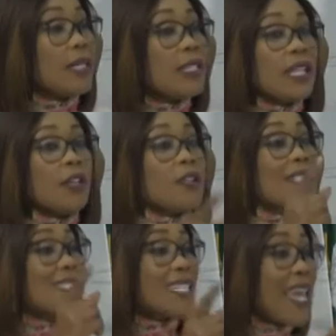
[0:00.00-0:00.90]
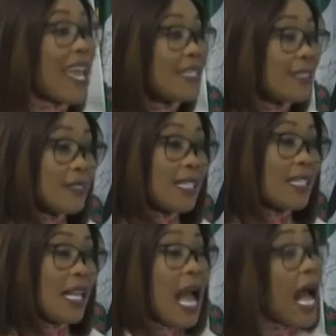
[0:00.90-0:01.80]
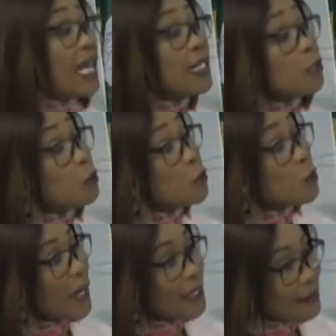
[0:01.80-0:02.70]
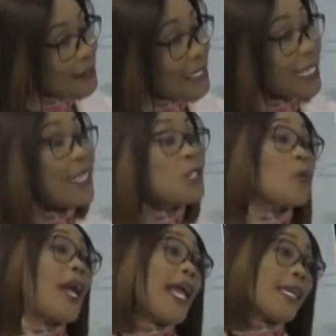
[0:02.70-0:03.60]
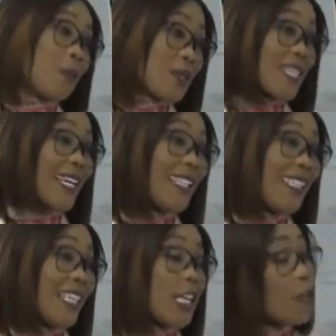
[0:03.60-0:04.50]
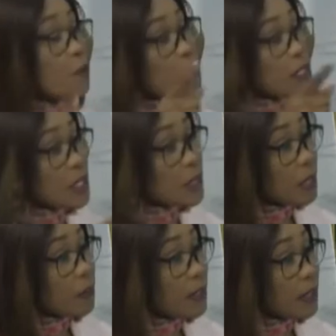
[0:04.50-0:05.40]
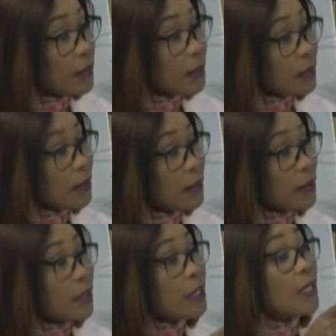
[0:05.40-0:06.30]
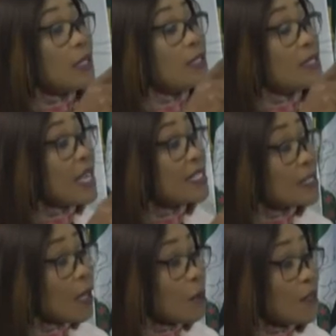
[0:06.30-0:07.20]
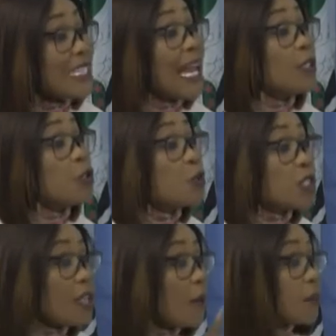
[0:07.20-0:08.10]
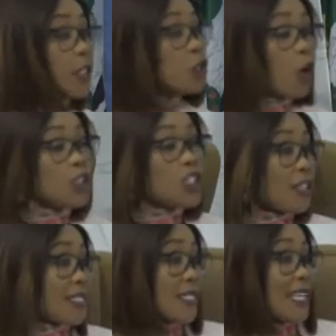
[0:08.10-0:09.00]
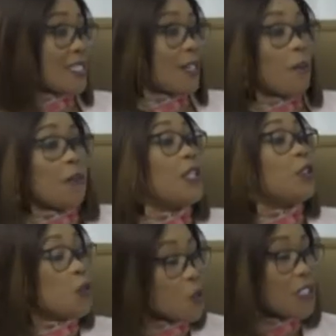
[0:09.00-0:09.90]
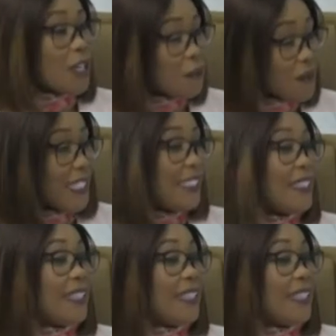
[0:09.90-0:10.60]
They don't say anything and they don't do anything. And that's why I keep saying, if you see something, say something and do something. Don't just say something, do something.